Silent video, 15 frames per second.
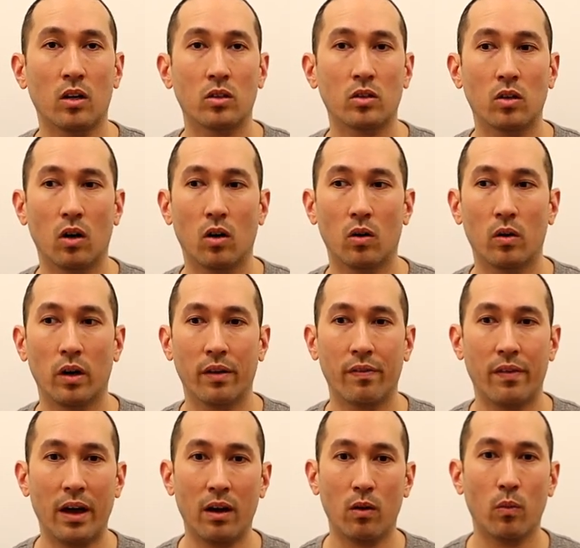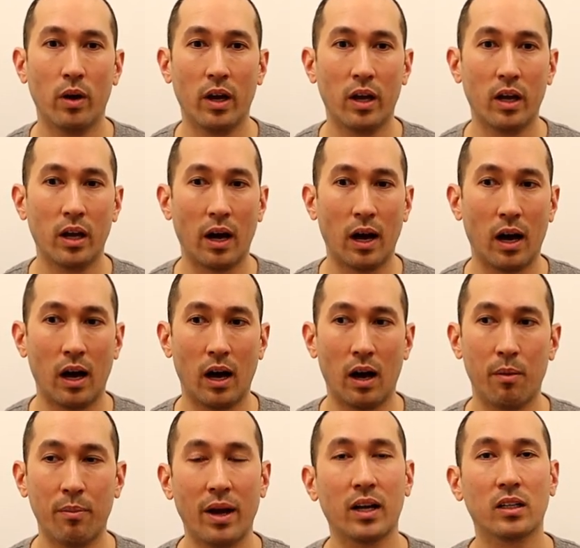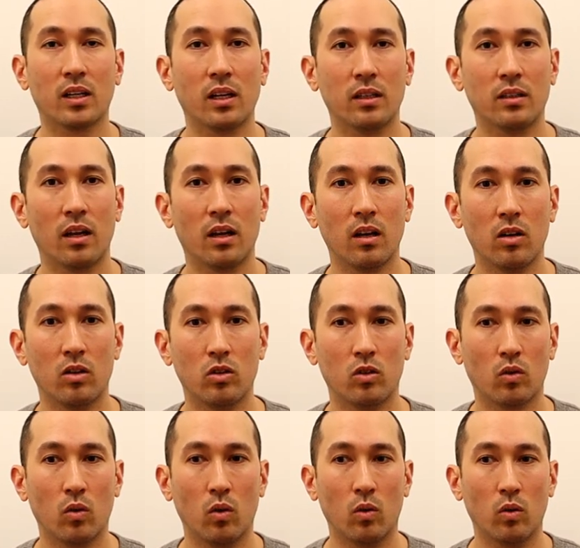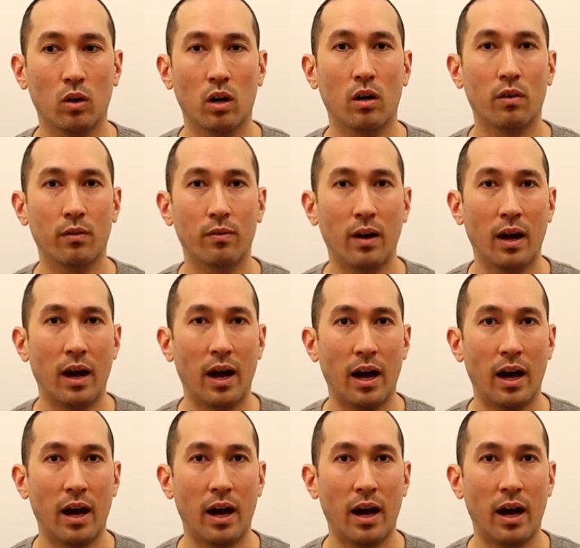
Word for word: So in that way, I'm actually taking control of